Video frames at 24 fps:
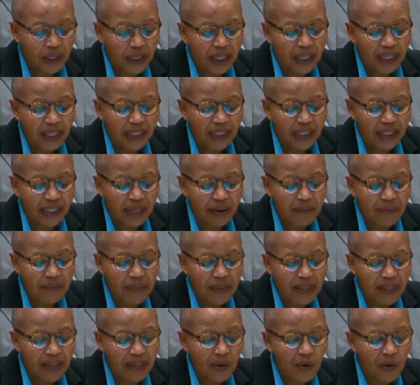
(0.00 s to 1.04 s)
is
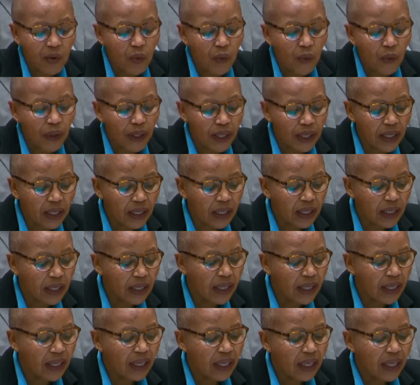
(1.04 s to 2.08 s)
something we
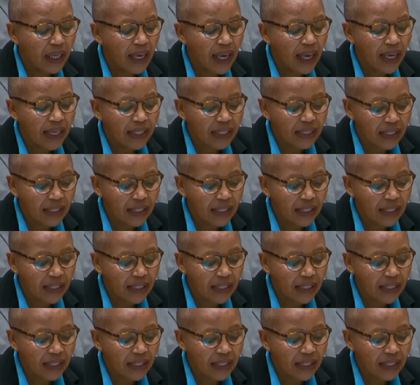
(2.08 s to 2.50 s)
as